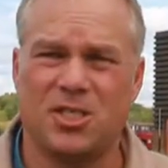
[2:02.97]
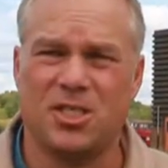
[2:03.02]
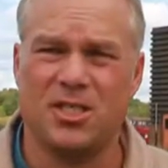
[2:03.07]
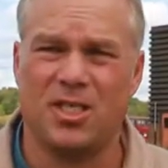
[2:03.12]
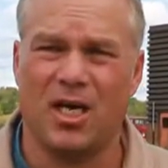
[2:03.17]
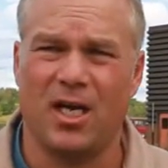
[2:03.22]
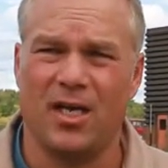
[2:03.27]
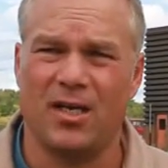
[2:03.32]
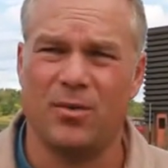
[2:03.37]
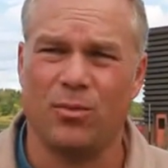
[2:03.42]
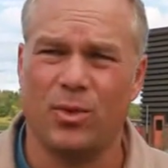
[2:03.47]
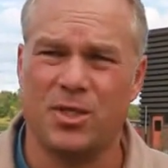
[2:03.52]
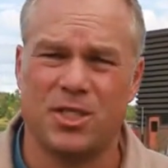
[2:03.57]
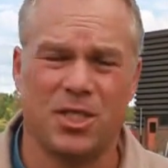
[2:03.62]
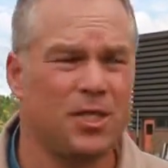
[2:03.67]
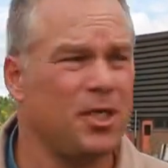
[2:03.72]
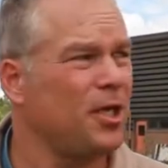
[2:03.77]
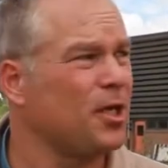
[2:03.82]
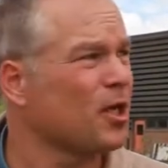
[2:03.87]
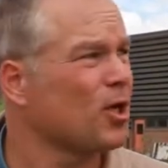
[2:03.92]
seat that was
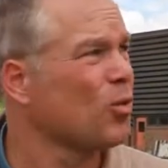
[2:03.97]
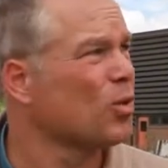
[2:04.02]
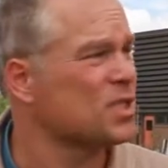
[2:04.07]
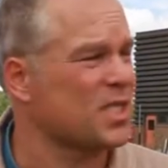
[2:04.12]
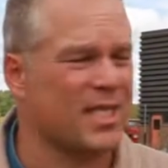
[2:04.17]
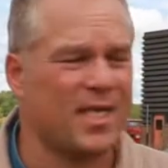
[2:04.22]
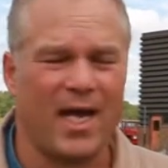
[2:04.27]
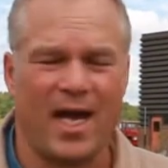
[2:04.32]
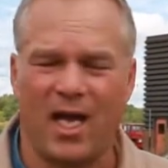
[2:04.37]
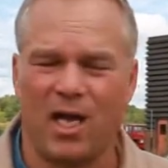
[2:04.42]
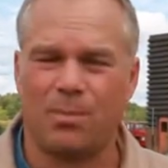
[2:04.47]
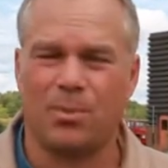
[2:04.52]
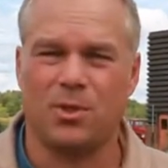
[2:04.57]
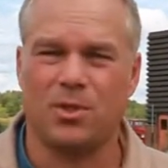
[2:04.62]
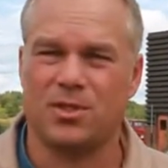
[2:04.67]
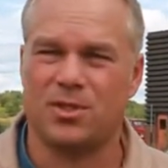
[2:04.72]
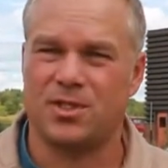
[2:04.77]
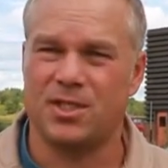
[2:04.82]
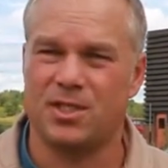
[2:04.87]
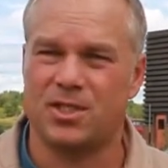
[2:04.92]
in here was a
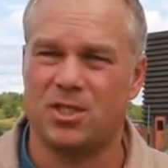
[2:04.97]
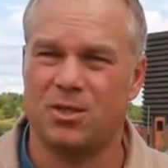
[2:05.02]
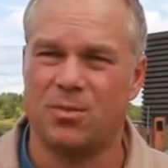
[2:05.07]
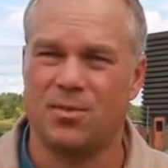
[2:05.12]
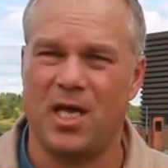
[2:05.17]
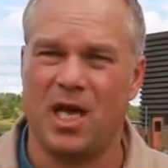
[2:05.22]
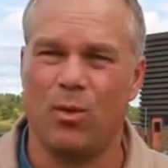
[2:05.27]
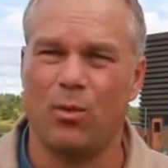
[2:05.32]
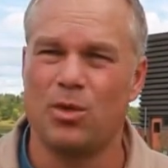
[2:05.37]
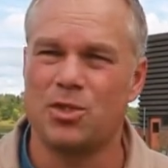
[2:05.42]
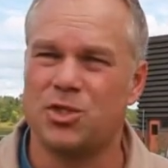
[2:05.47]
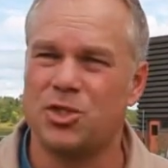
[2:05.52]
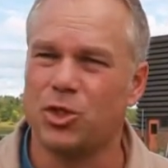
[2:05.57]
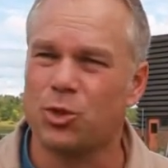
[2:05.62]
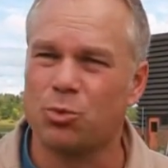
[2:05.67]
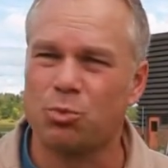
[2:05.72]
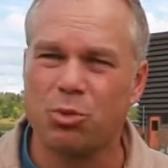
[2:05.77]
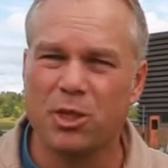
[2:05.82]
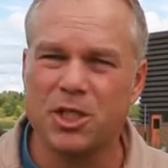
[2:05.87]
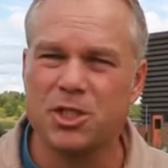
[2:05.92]
catapult system, and that was the
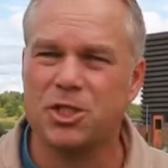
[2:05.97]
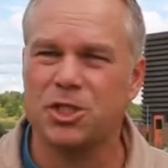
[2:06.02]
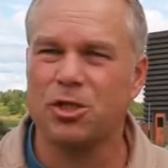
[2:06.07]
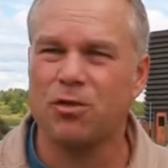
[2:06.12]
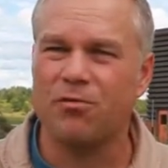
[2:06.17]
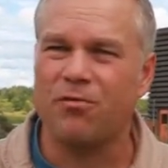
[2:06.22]
original